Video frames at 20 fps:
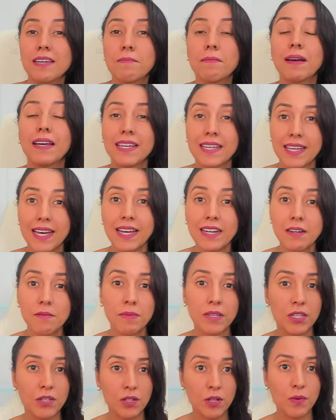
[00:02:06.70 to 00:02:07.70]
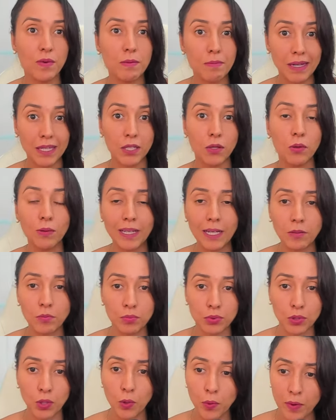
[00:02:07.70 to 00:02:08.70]
in my academy, you know, in my online
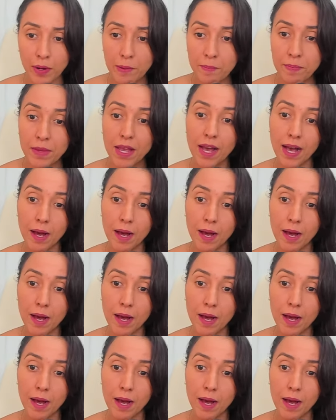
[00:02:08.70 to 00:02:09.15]
program.